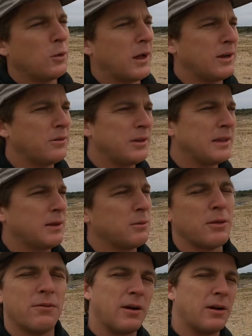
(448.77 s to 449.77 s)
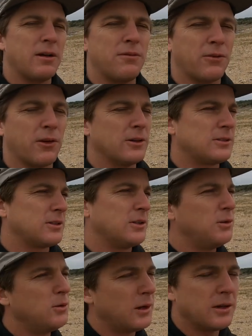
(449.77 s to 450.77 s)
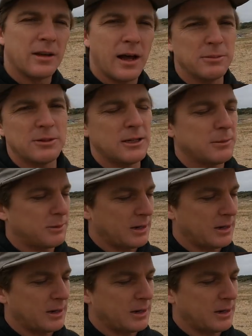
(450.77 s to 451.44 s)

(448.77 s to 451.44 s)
I don't think they were the very first who adopted it,